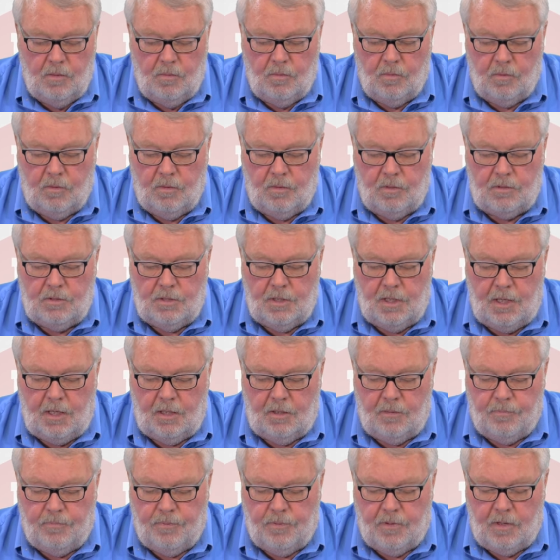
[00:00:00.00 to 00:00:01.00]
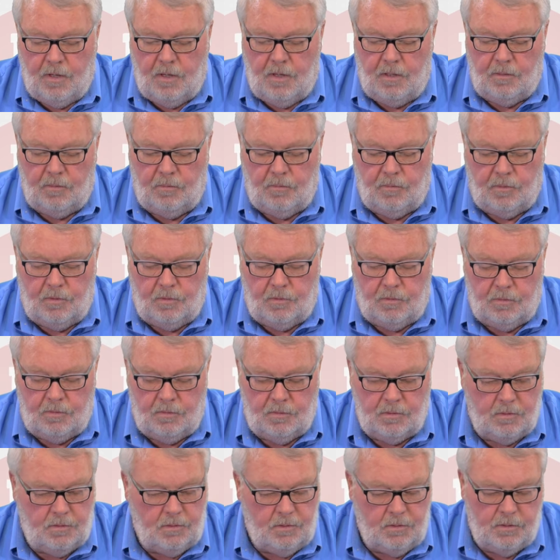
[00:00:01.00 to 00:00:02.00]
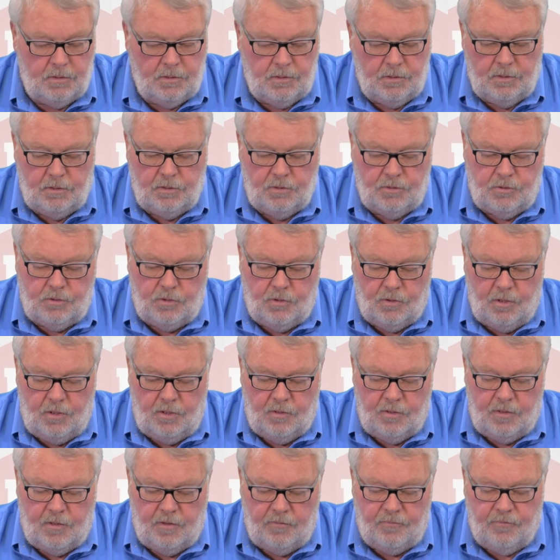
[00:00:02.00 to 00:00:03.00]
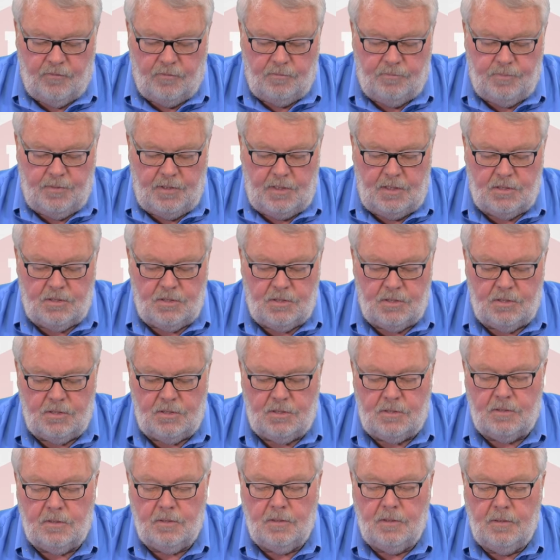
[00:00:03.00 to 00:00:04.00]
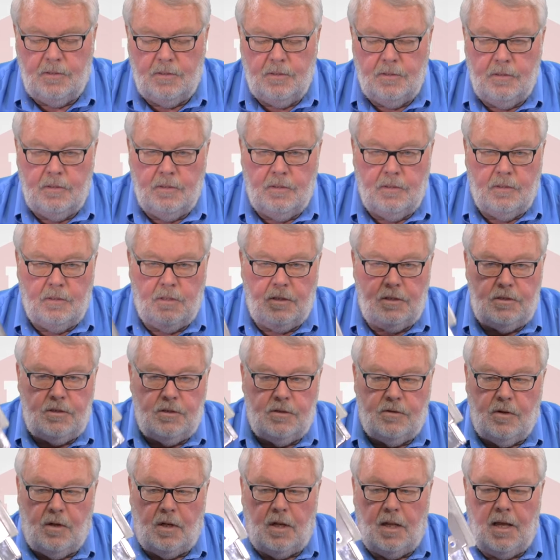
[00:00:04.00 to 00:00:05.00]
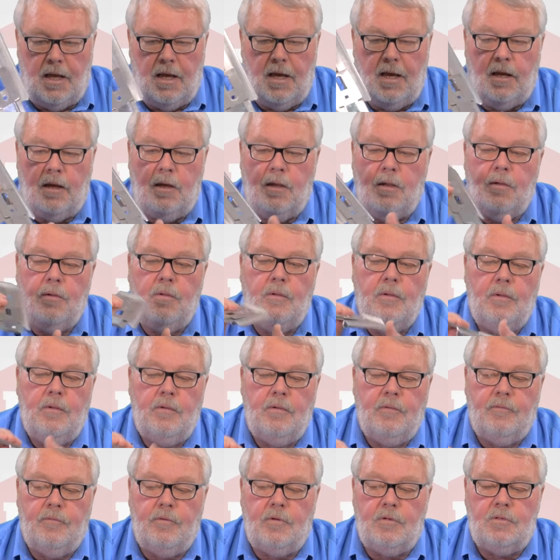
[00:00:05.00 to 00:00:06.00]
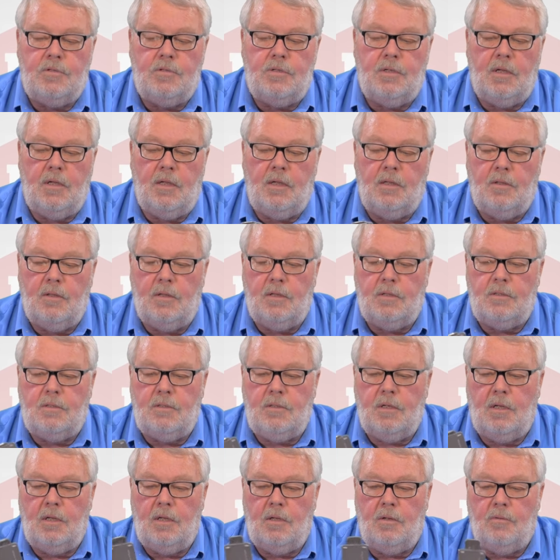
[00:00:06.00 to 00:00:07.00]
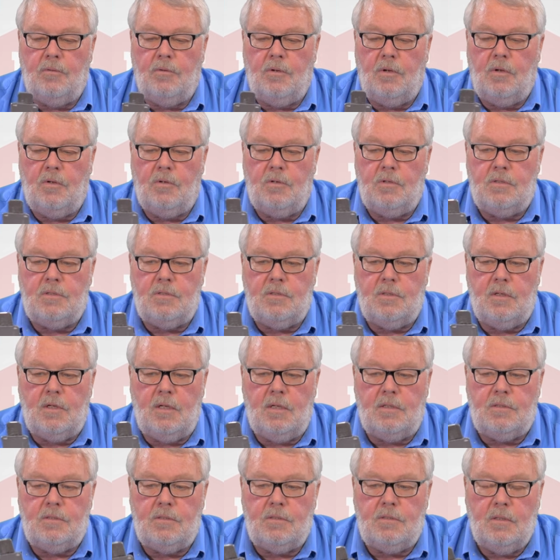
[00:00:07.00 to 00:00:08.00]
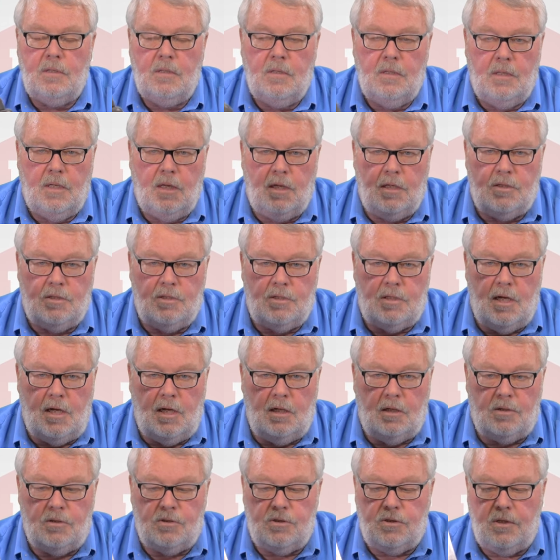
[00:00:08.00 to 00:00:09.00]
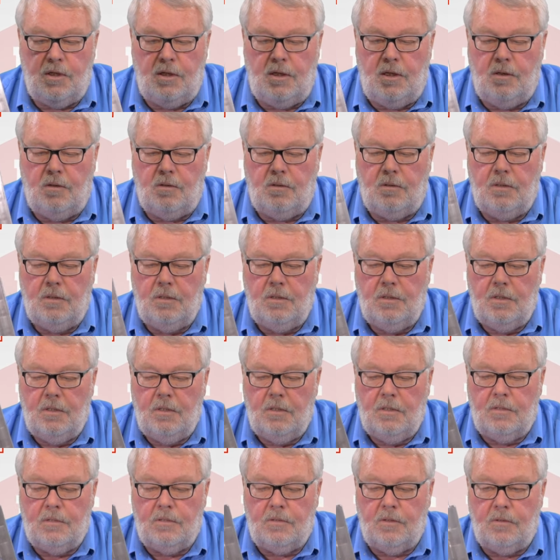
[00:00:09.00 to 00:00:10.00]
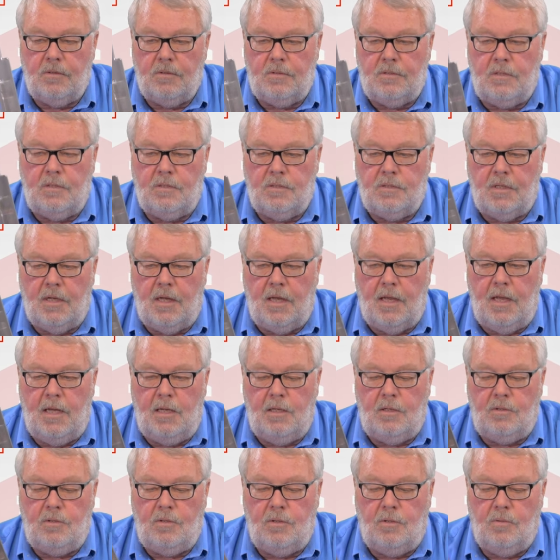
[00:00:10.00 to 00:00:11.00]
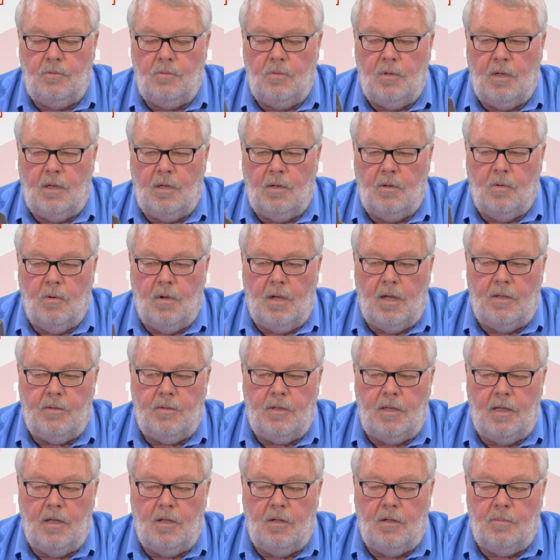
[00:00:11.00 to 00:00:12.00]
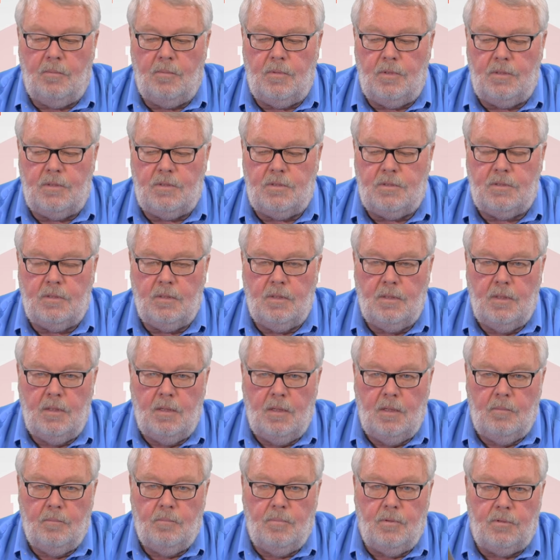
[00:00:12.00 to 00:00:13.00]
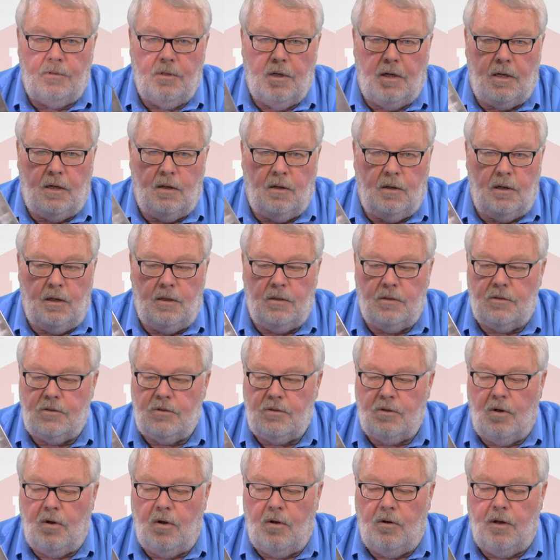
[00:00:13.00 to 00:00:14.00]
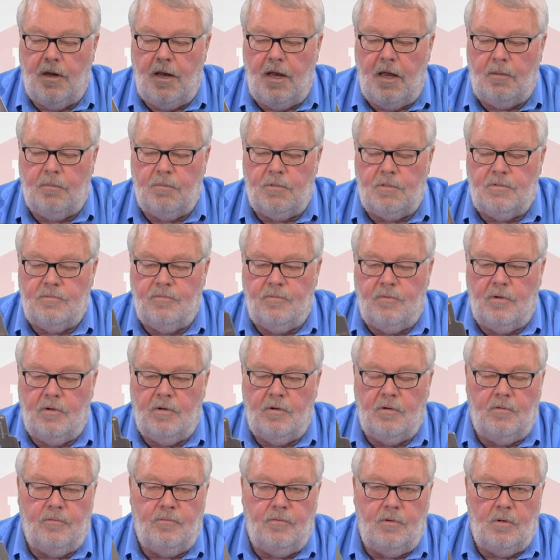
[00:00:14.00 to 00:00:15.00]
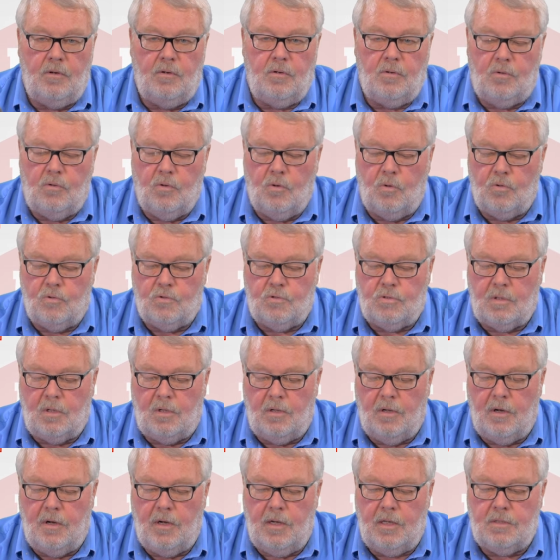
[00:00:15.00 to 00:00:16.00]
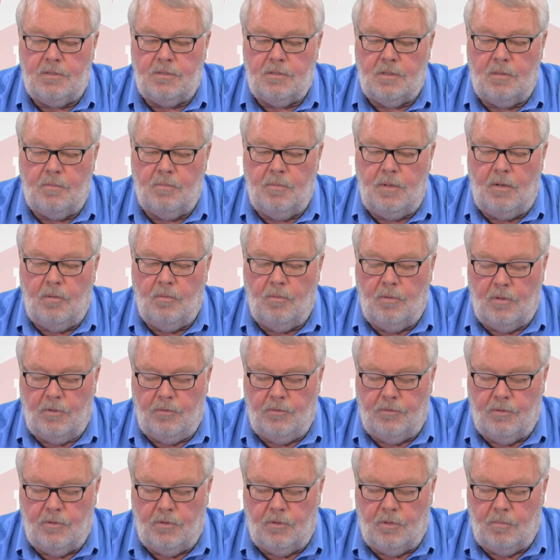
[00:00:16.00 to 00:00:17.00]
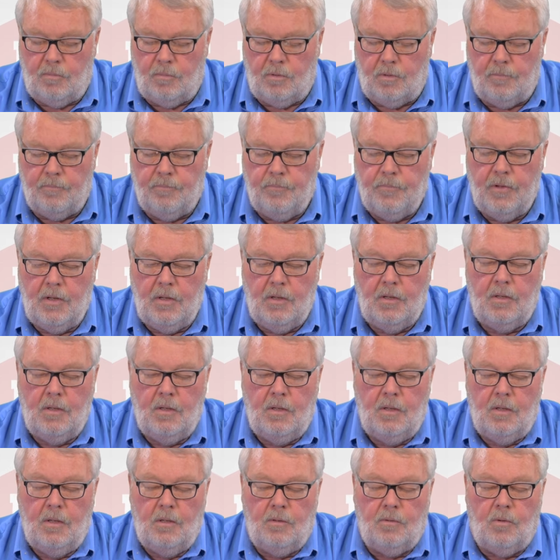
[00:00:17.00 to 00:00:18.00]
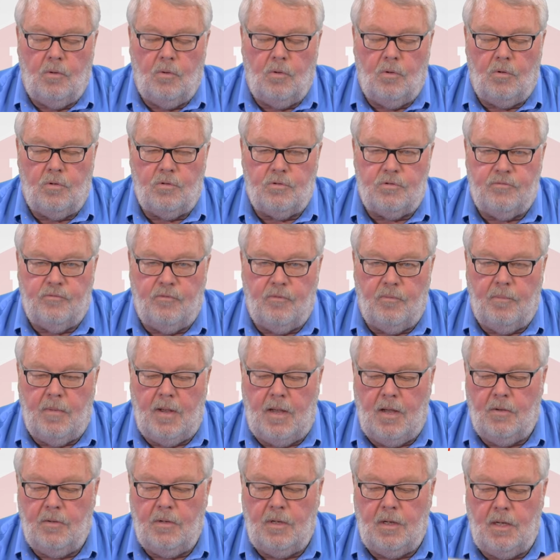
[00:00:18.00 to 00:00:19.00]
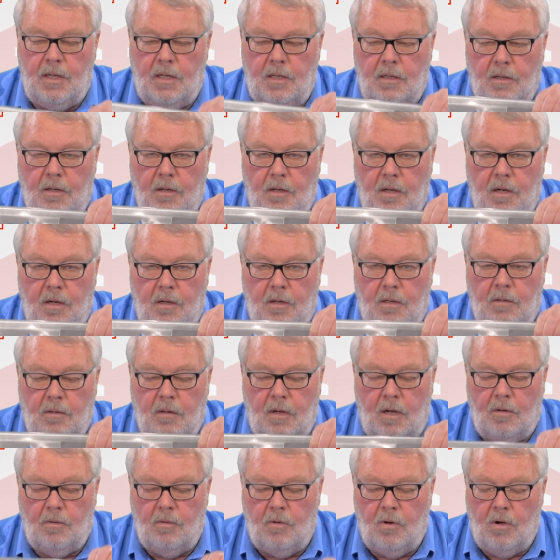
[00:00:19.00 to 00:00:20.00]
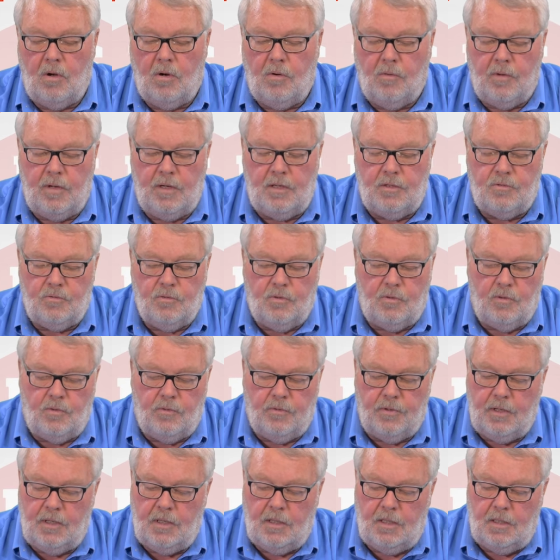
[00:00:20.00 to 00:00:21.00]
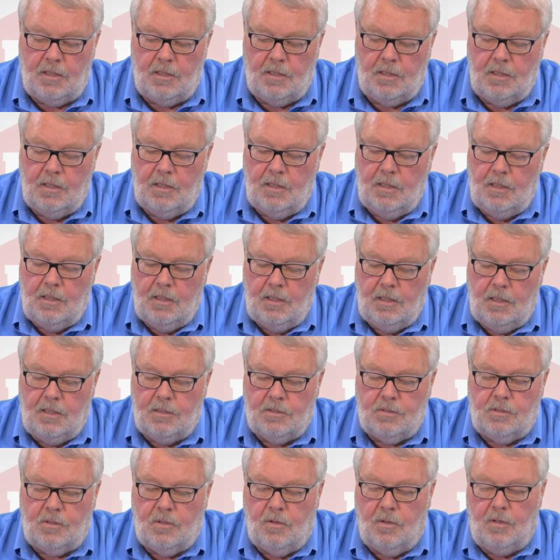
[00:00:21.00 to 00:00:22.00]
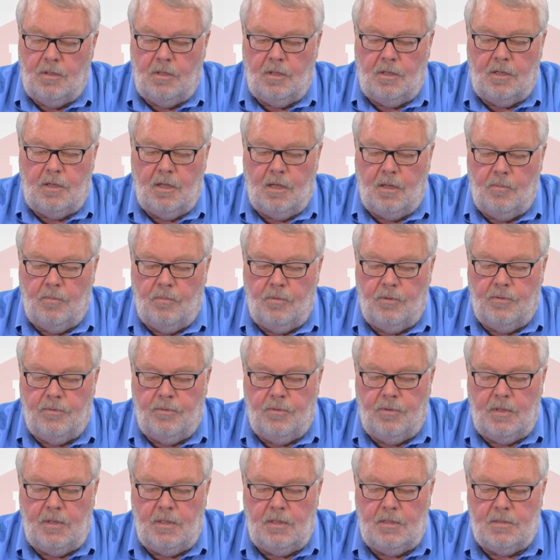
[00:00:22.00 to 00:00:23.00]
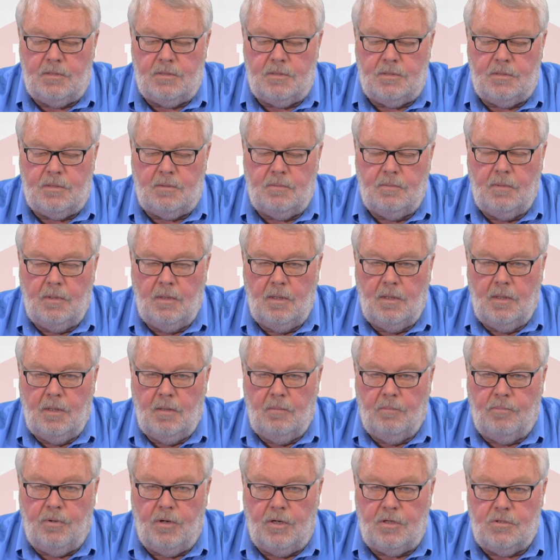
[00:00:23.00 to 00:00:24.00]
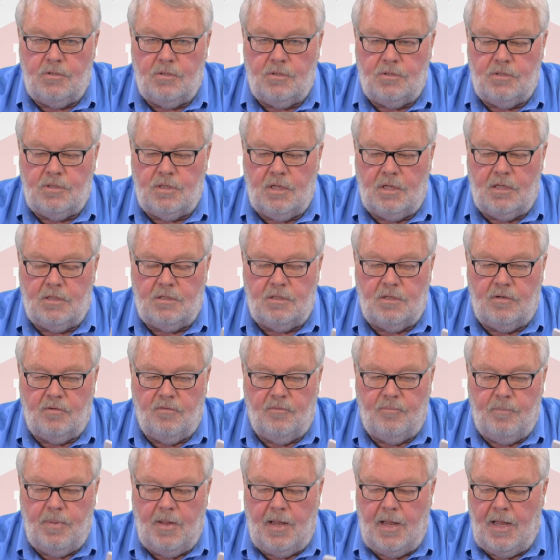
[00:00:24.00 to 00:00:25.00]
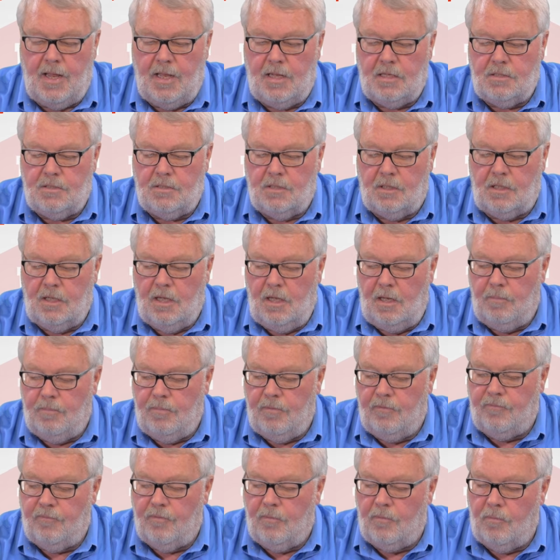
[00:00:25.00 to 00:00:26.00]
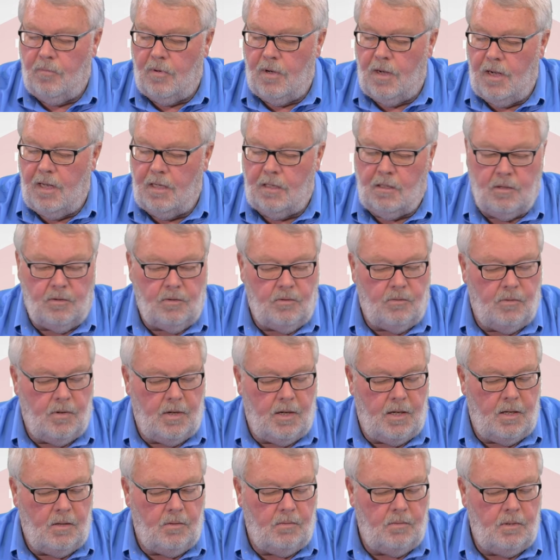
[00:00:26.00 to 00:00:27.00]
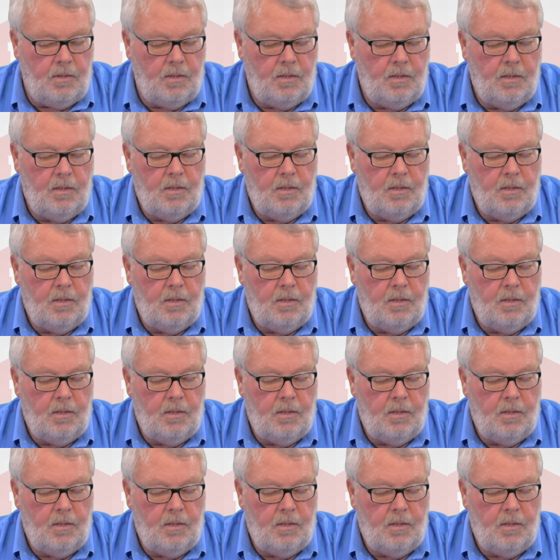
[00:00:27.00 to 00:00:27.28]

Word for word: We're going to take it apart and we'll show you the different pieces. This is the lock. First thing that uh, you'll notice that it's it's stainless steel, so it's designed to uh, go out in the elements, particularly in a salt atmosphere. If you're in a coastal area, it's going to be real durable. The holes for mounting it are, are already drilled in it. It's going to come with these pressure sensitive pads that keep it from rattling around